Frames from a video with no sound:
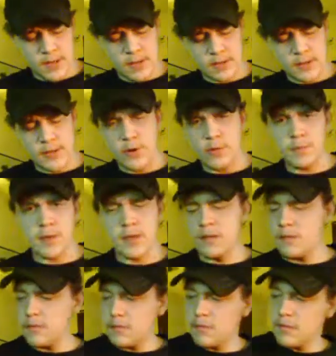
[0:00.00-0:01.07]
kind of
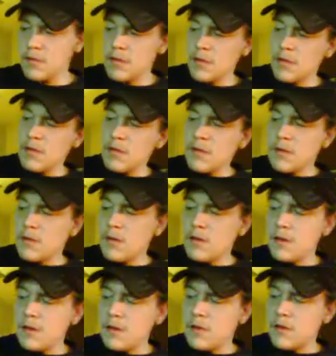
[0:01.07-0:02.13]
soapy,
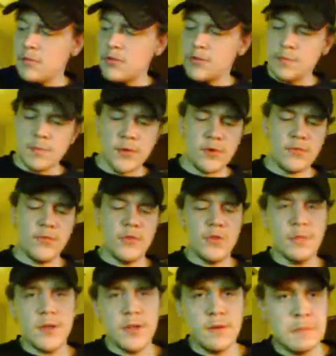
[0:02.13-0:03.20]
almost
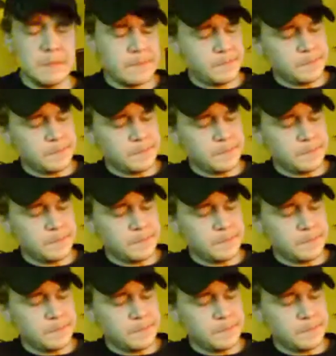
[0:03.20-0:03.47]
perfumey.